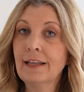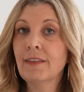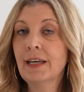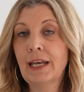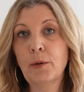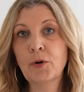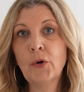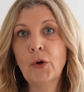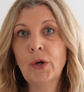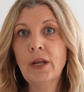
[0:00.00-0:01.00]
in the
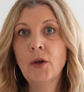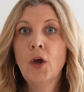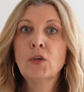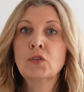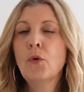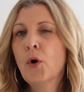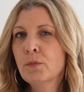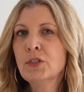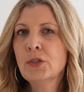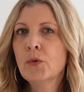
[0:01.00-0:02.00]
neighborhood, so
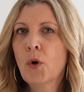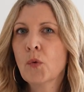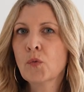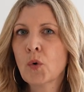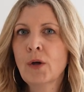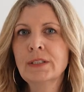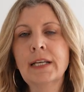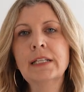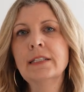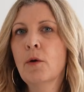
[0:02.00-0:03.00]
homes do overall
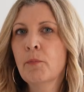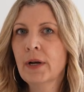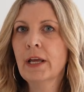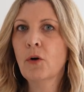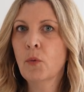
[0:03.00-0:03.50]
tend to sell pretty